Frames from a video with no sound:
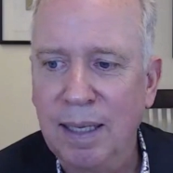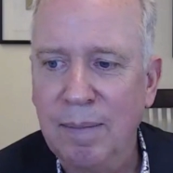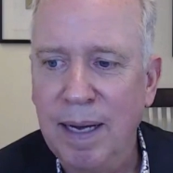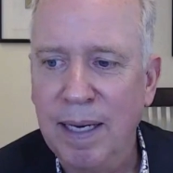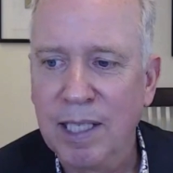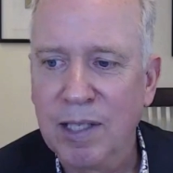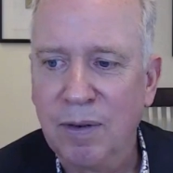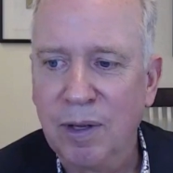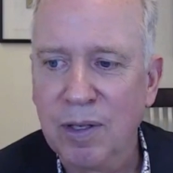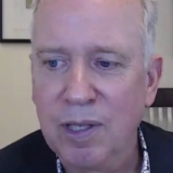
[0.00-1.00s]
maintenance for
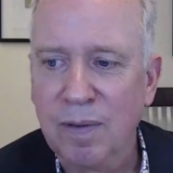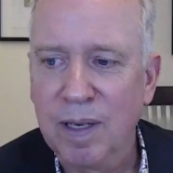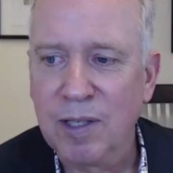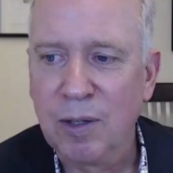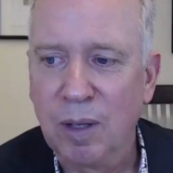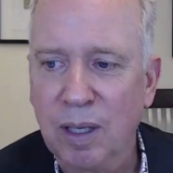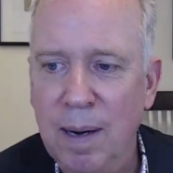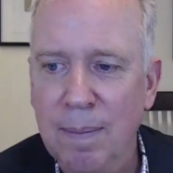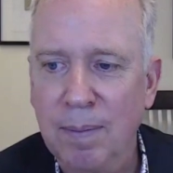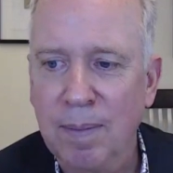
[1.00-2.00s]
those of us who are
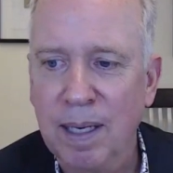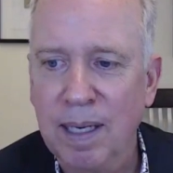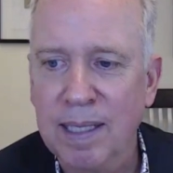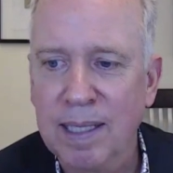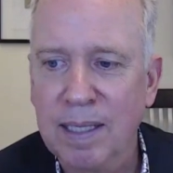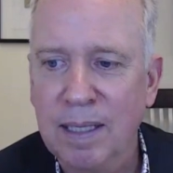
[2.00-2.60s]
compromised